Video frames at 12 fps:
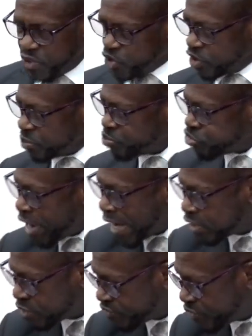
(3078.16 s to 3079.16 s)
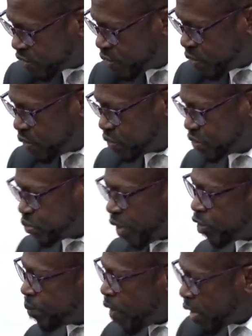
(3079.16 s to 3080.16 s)
So the price of the goods,
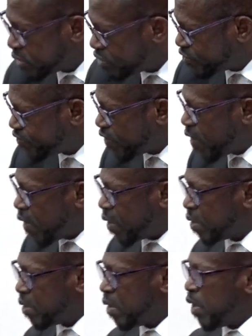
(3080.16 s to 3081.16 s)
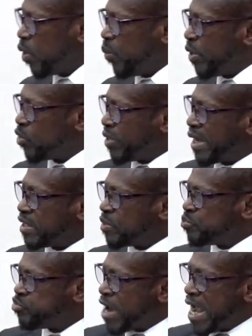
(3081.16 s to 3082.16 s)
what you bought it for, we know that the
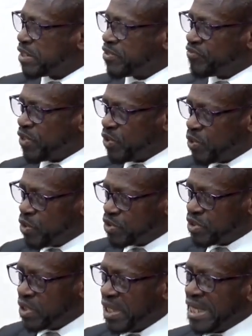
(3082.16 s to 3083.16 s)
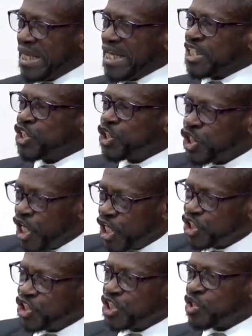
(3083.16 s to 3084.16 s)
price of the goods, it
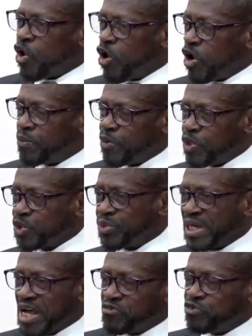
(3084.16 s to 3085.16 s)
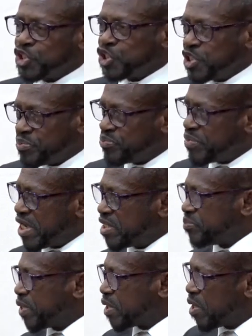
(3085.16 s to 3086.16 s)
changes almost with every
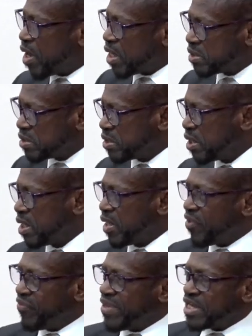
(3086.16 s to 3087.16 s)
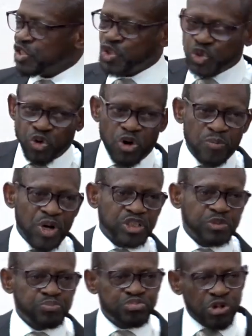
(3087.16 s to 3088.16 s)
shipment because there's so
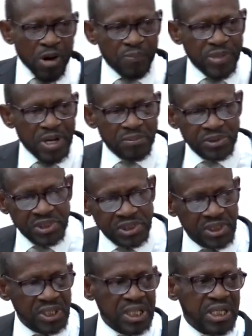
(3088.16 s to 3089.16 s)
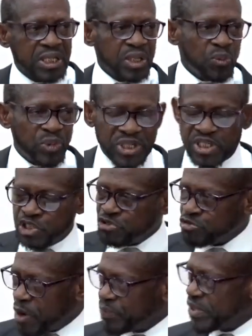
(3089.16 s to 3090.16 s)
much problems with
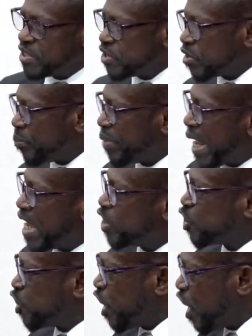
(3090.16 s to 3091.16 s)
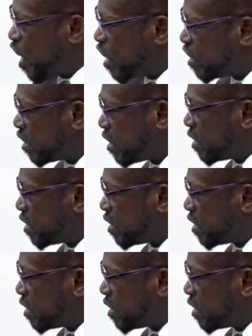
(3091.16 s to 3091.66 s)
disrupting supply chains.